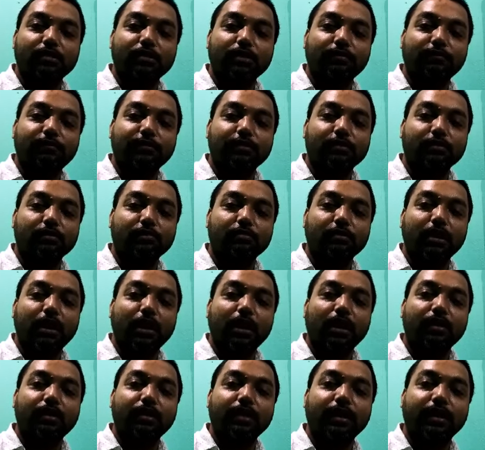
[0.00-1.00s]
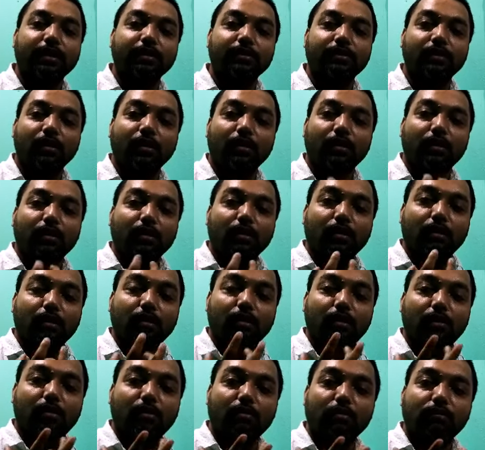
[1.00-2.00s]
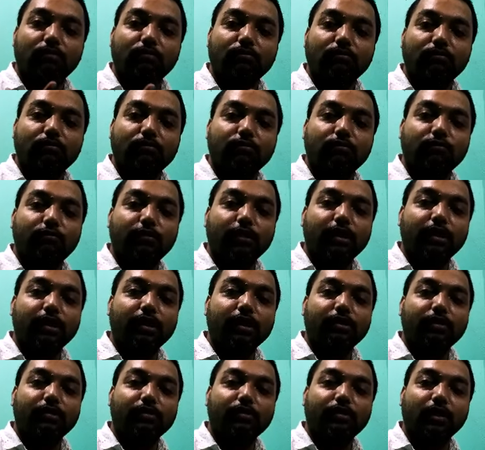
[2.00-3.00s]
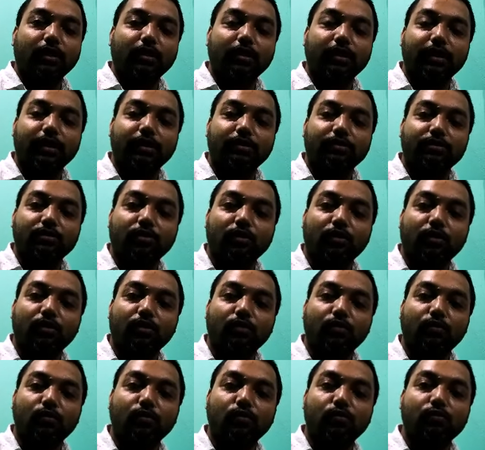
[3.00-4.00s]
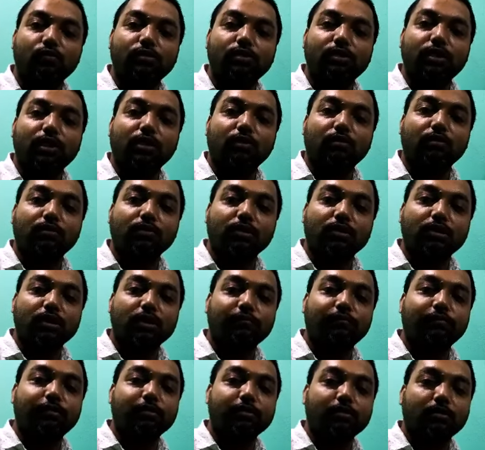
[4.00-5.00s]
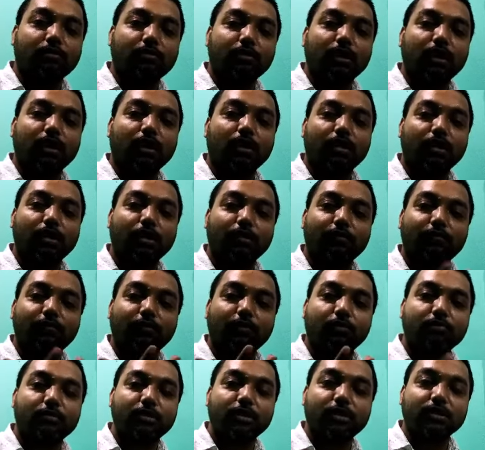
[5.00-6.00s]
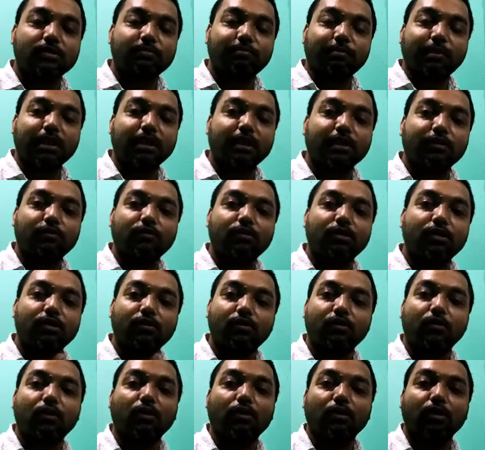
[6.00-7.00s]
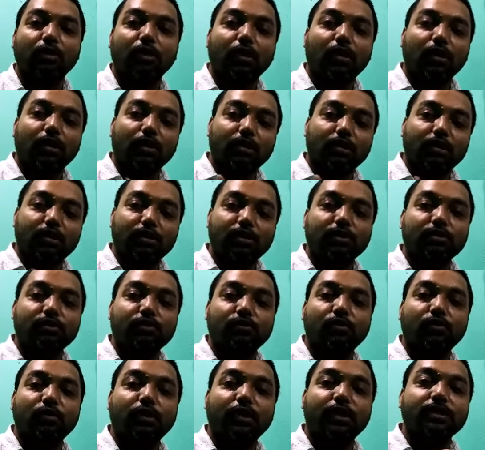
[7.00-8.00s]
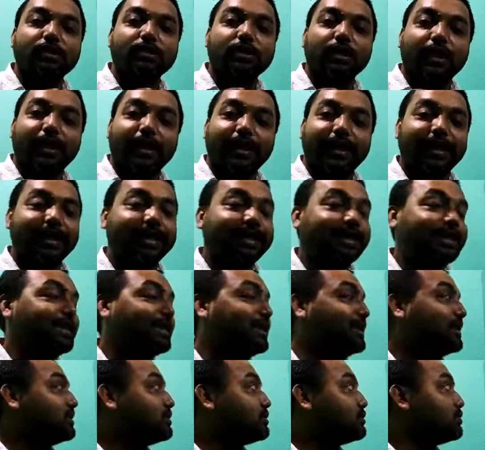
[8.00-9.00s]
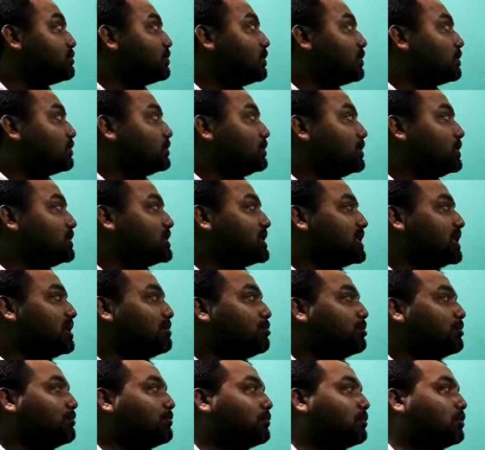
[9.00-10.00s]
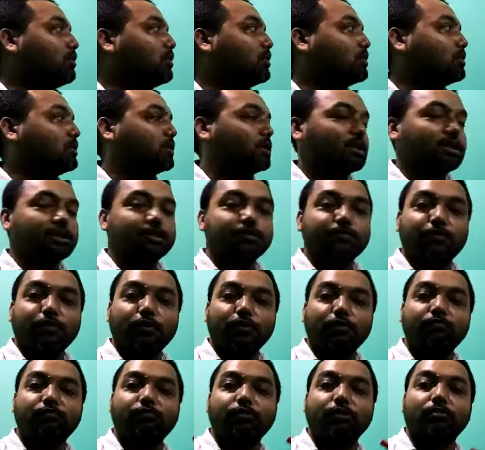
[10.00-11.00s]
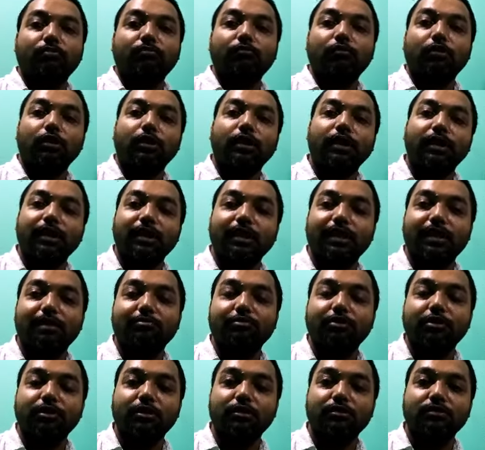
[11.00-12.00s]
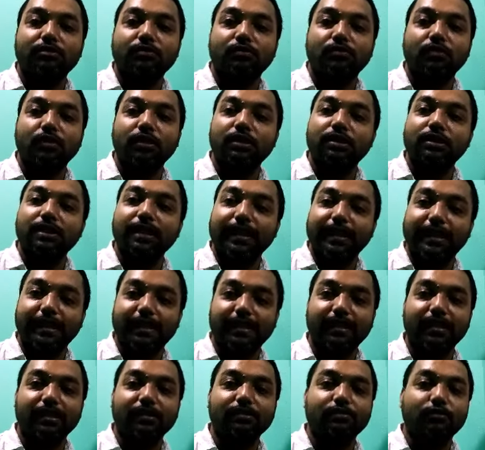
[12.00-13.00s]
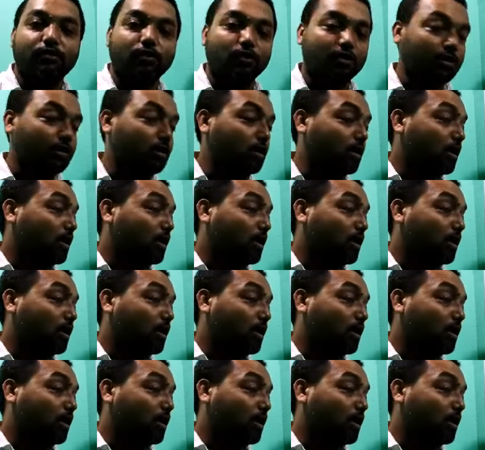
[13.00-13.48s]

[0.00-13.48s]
surface of the earth, and when it condenses or cools down on the surface of the earth, it forms a particular rock. This is known as igneous rock. This type of rock that is formed from volcanic eruption is known as igneous rock.